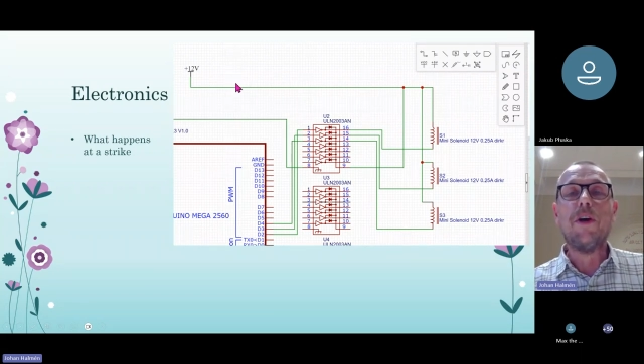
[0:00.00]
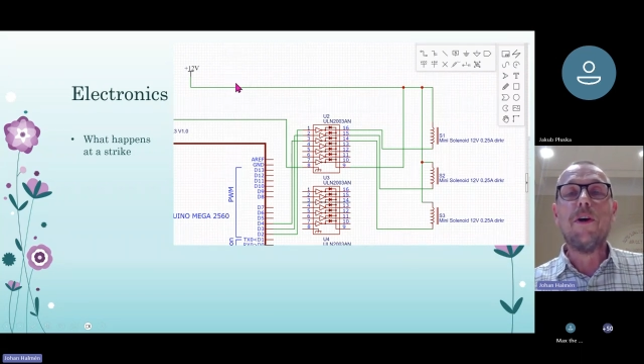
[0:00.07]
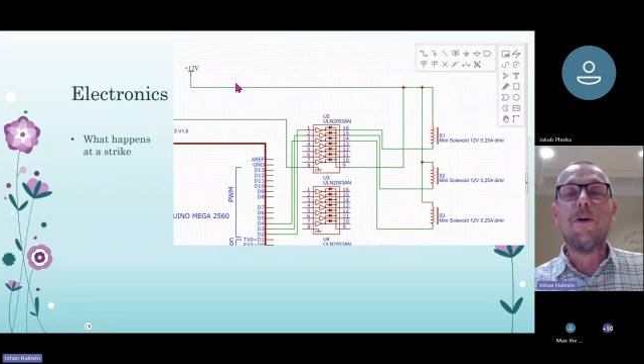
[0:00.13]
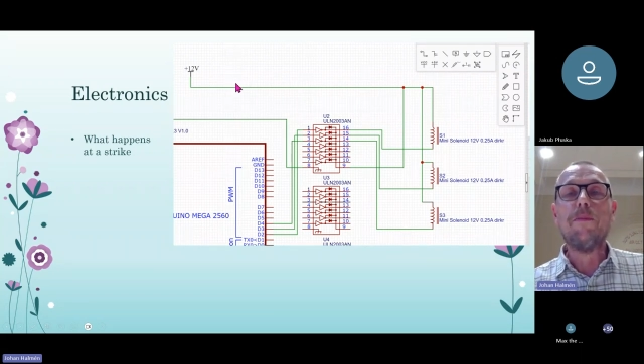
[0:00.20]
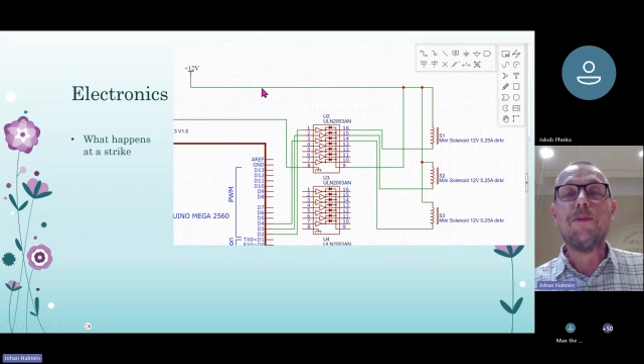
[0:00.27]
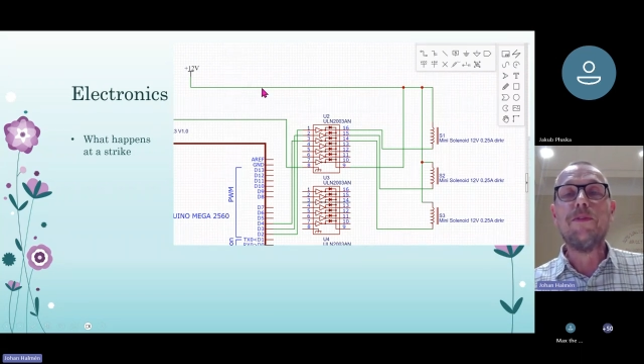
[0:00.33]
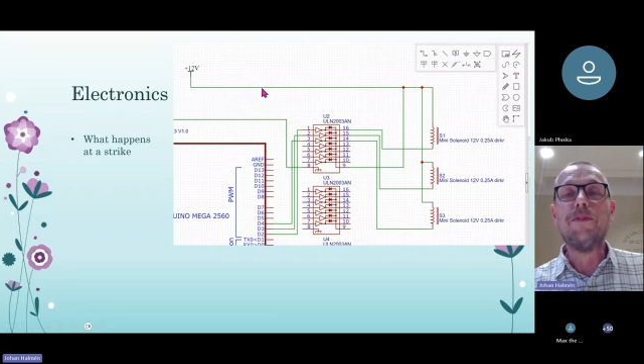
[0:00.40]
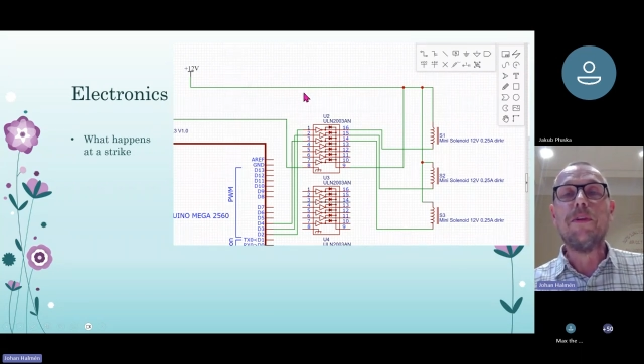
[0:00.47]

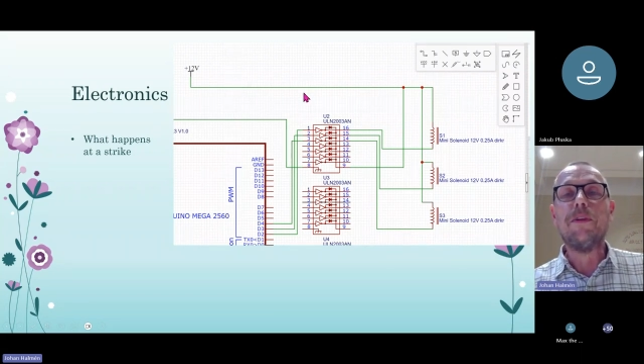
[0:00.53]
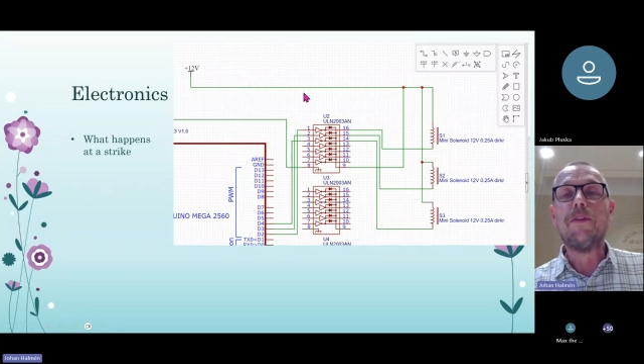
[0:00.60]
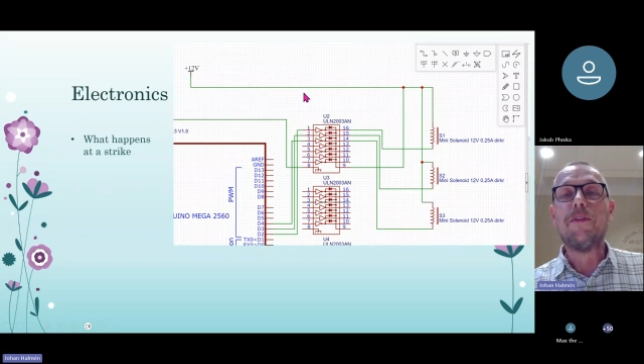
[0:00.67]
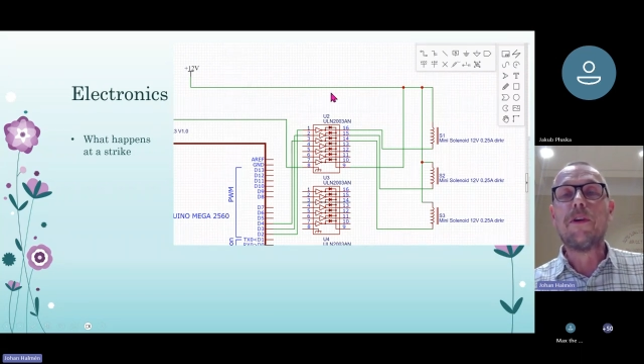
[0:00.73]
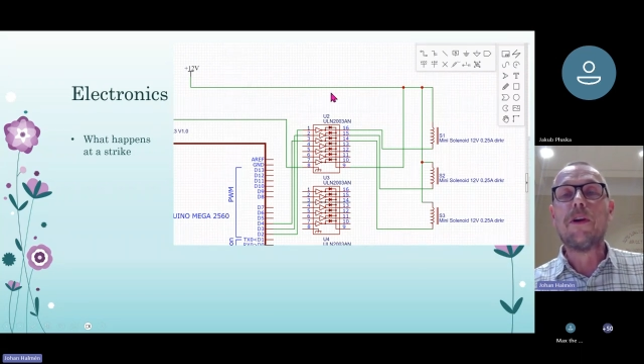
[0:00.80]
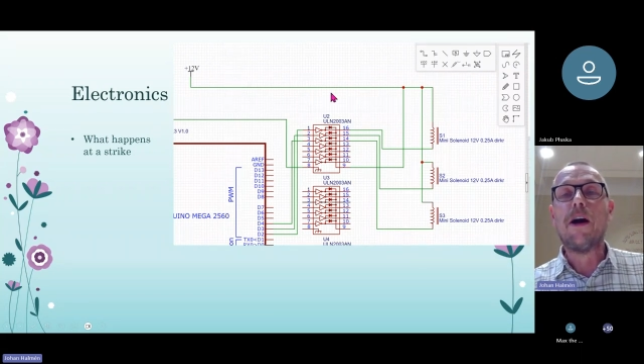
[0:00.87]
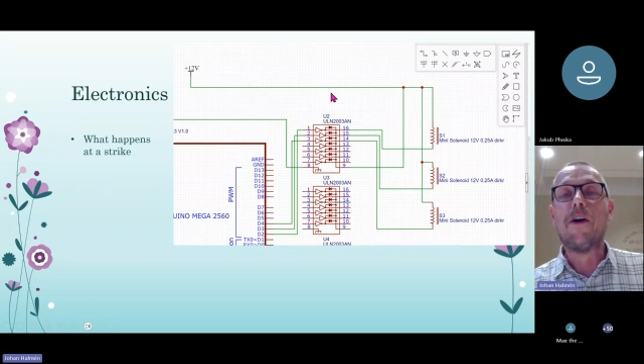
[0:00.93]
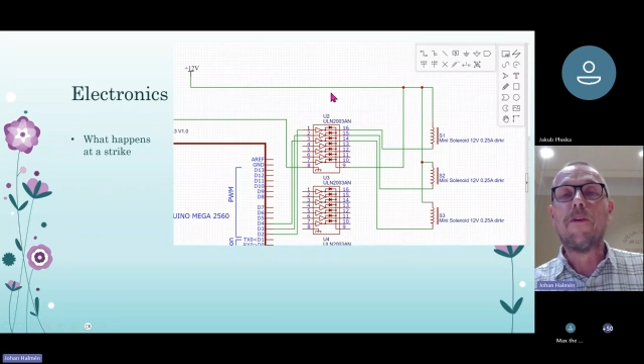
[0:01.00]
open
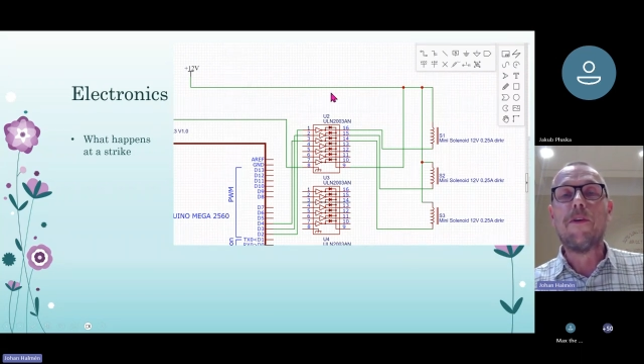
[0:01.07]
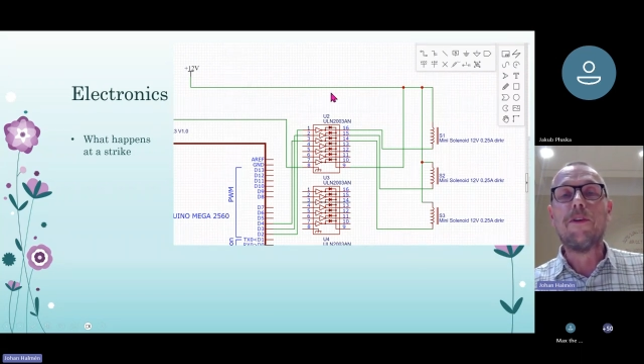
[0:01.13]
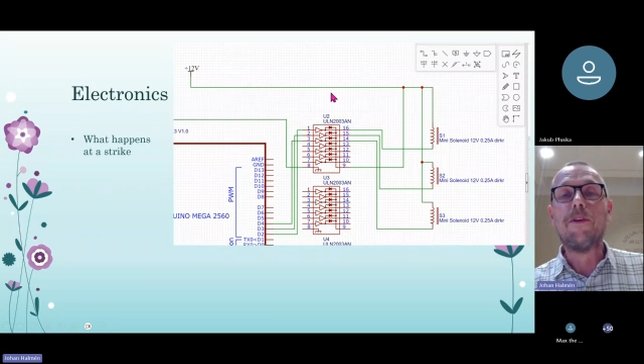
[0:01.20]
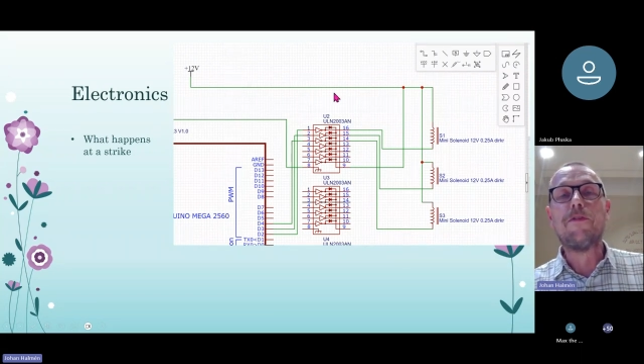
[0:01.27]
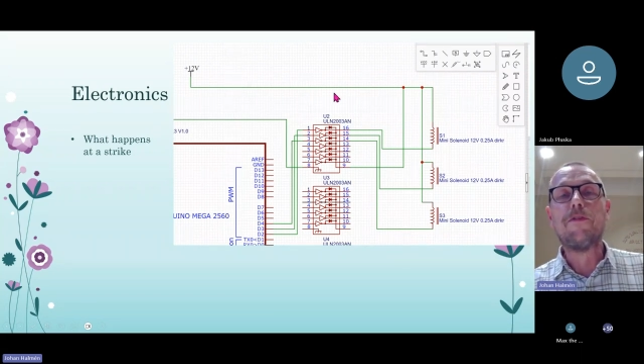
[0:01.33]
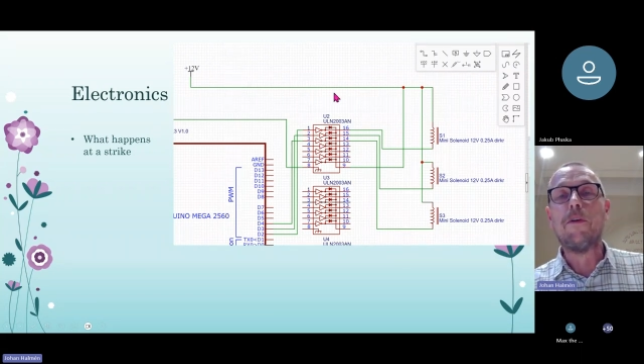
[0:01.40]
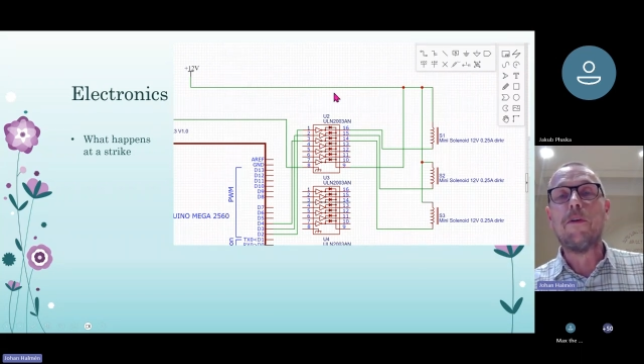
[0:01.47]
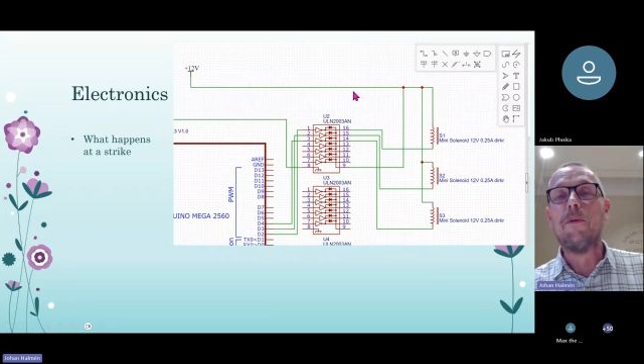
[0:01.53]
the
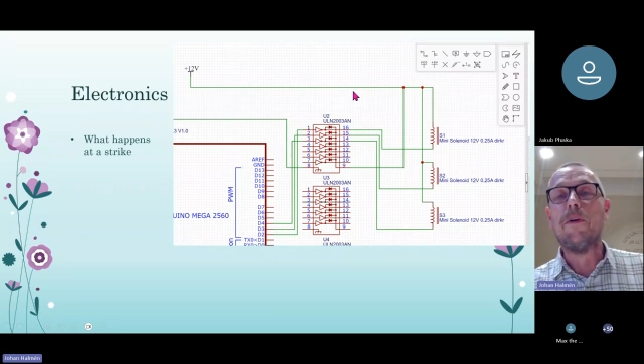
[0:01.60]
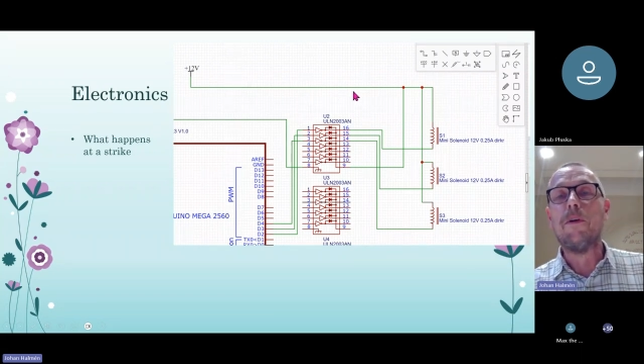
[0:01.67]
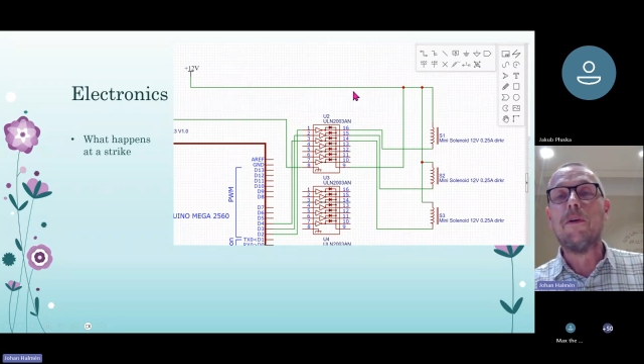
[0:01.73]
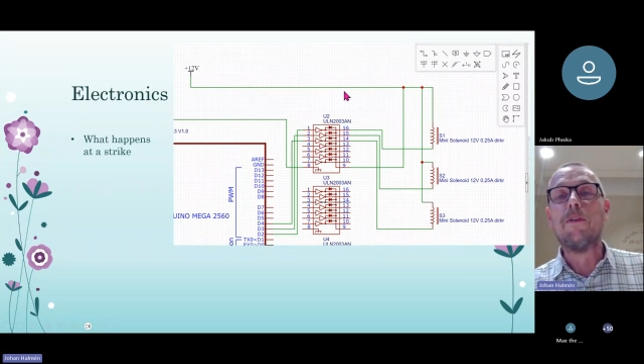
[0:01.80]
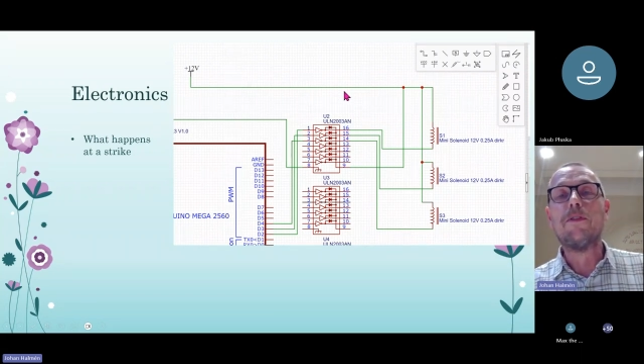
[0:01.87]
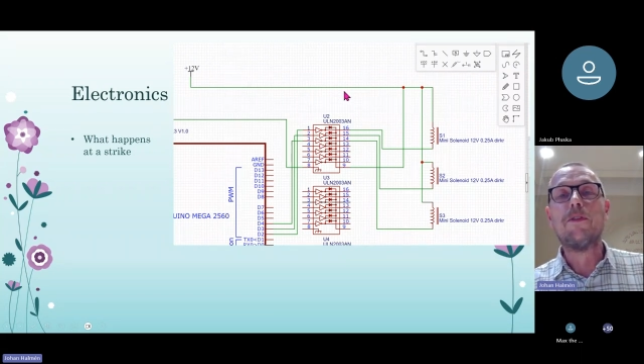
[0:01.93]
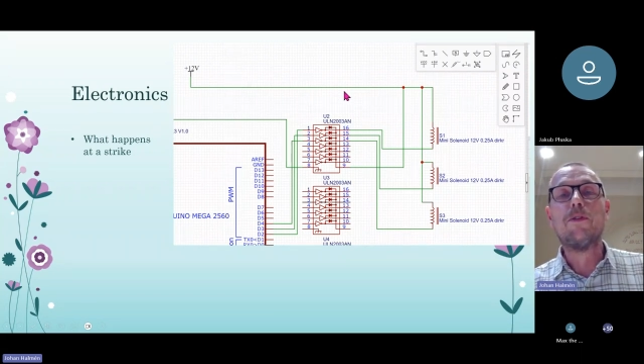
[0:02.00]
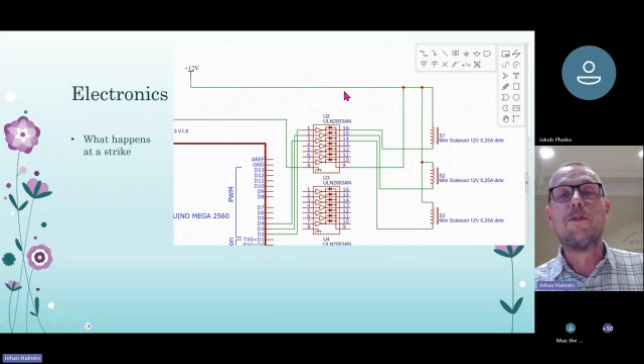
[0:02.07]
current from a